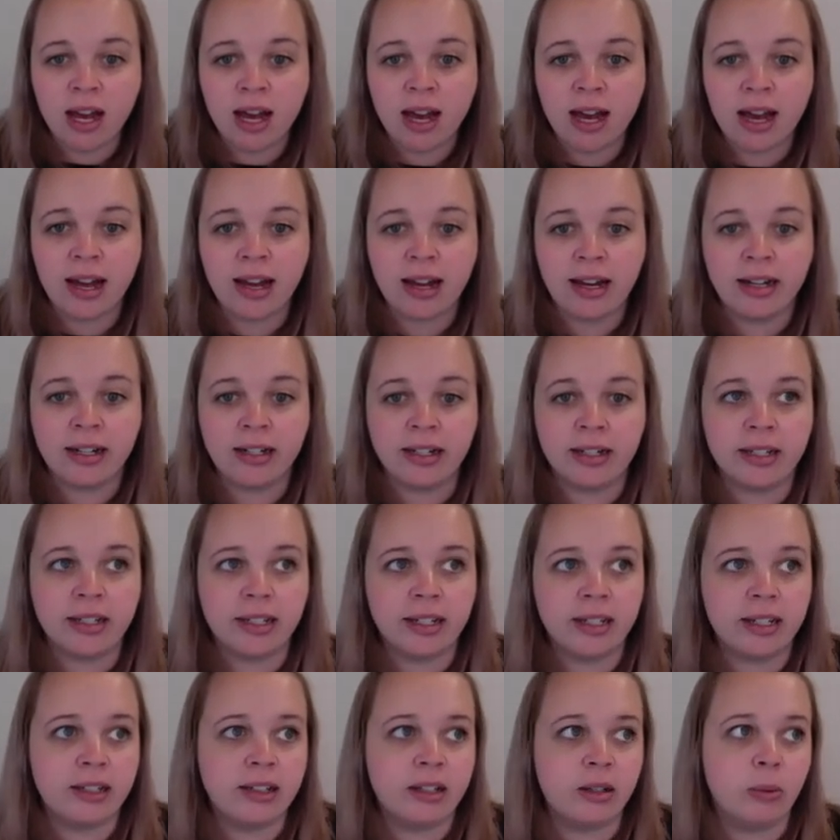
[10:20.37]
and
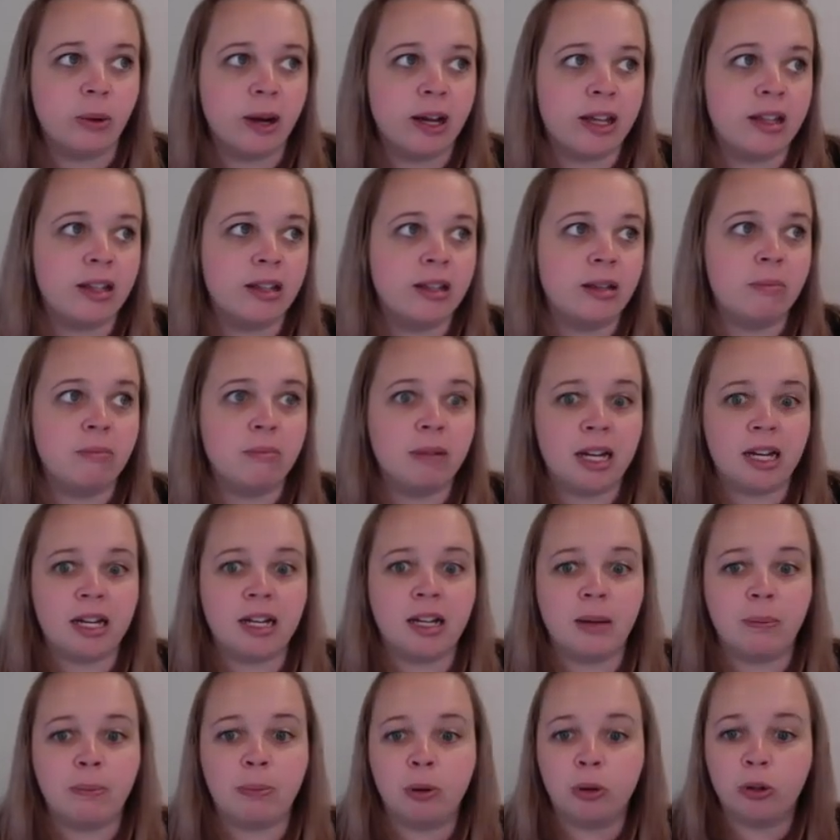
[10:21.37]
the way that the
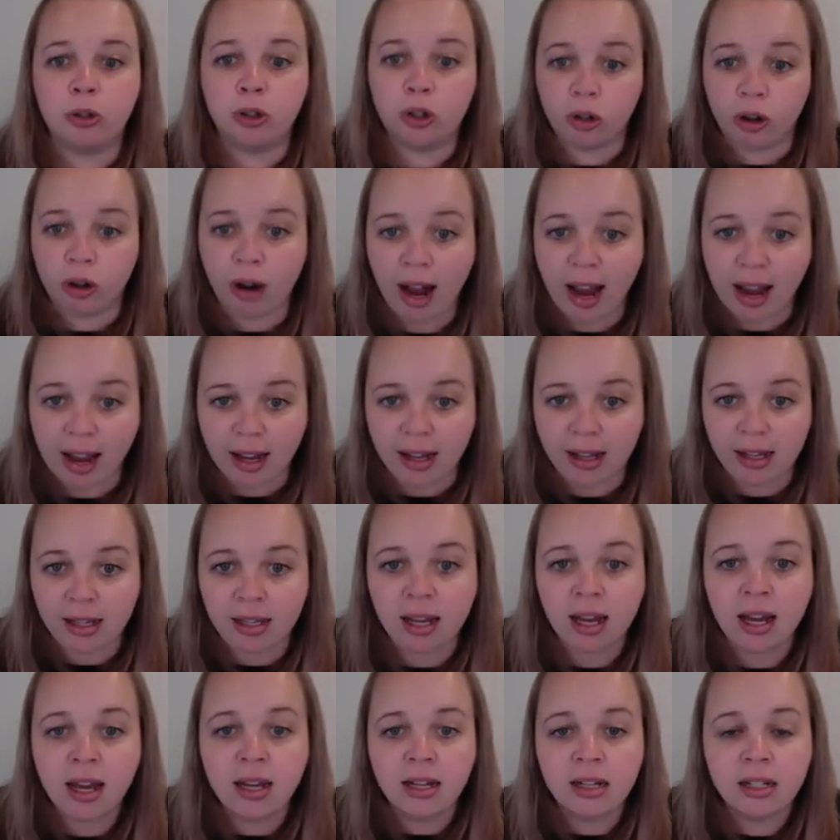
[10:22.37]
media portrays
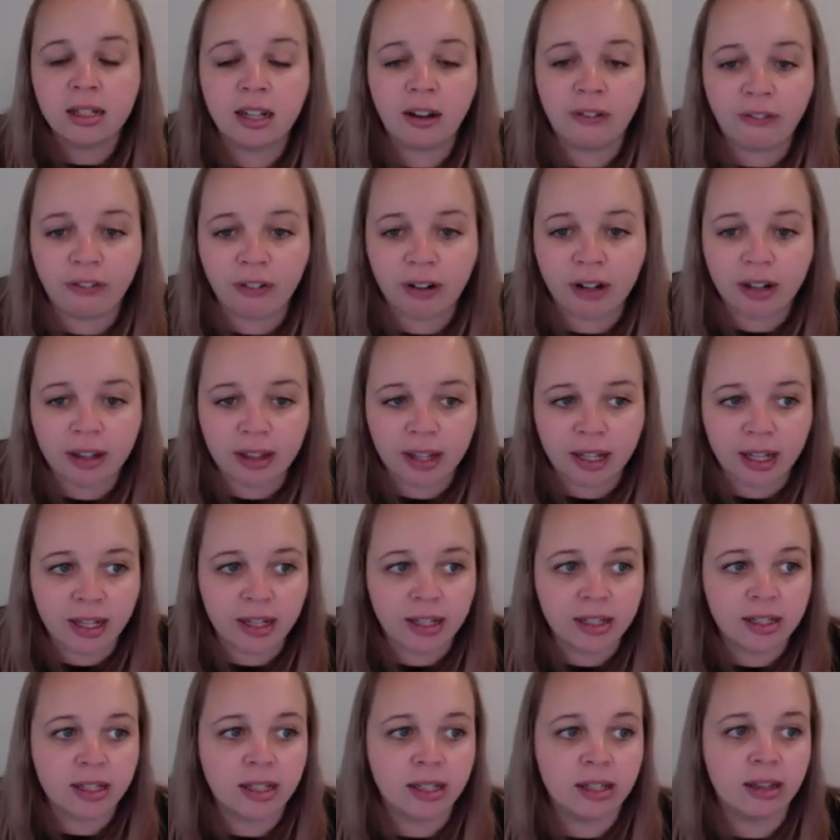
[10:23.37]
different
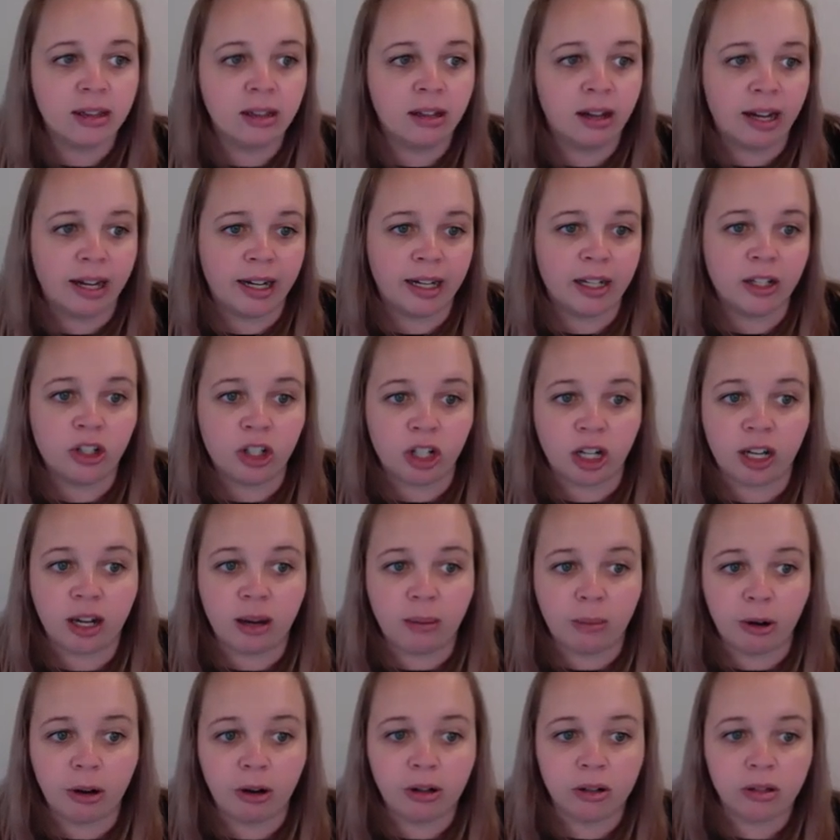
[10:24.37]
things like
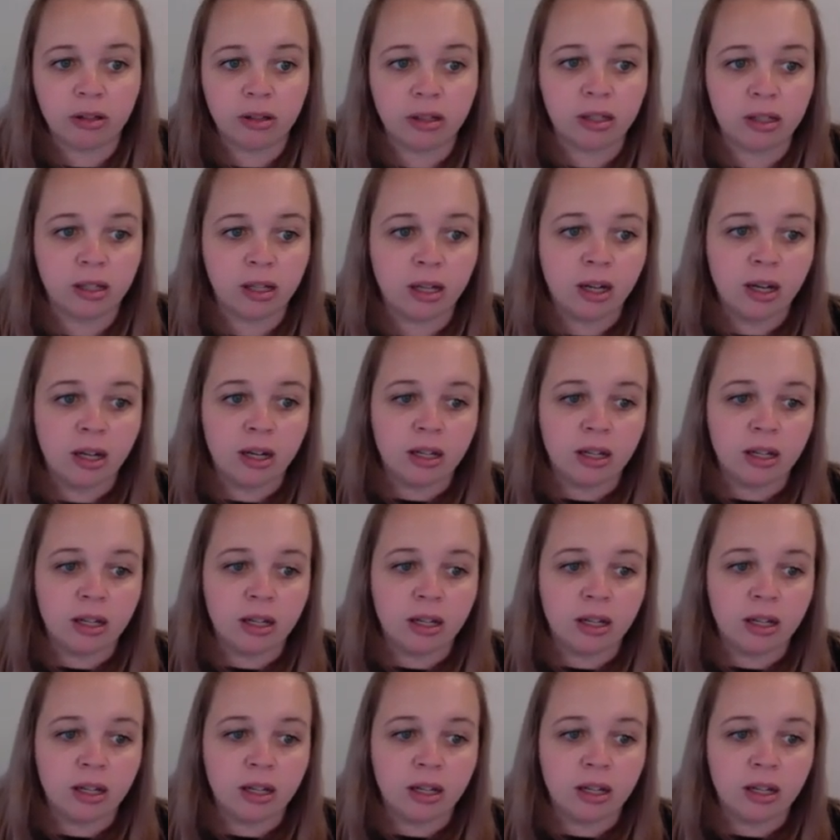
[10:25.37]
GMOs.